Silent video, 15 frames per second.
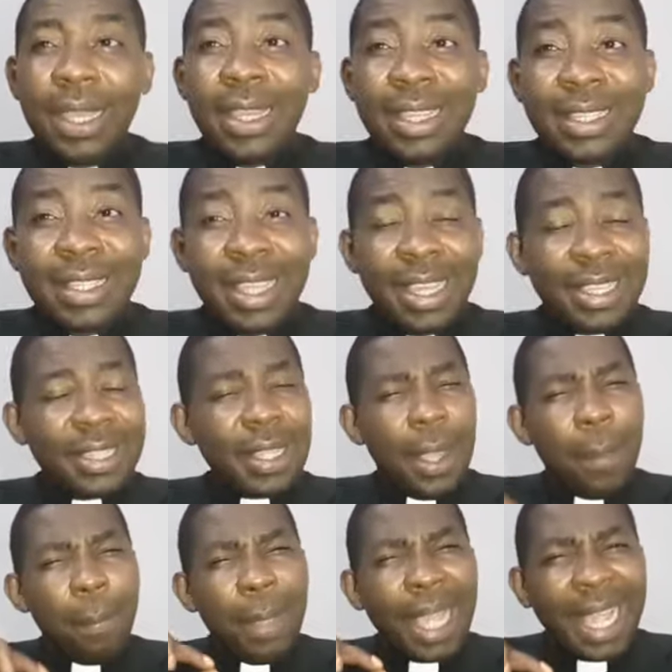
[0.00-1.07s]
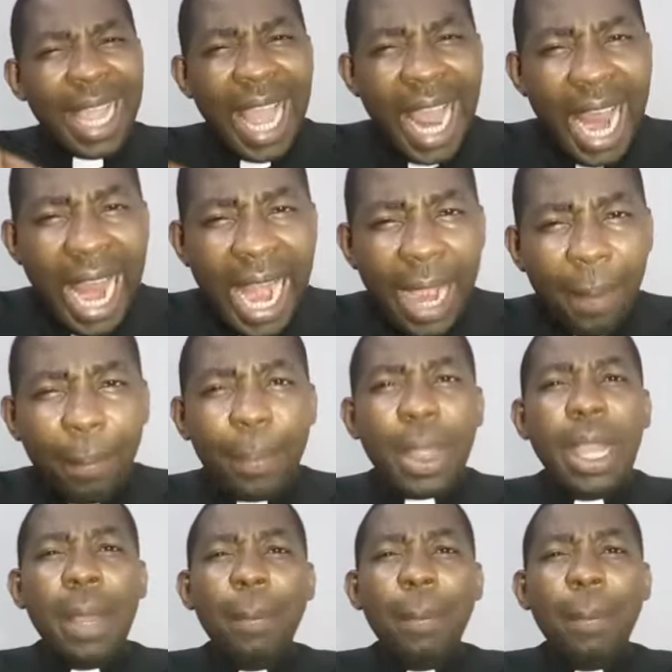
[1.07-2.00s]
He says, "Be calm,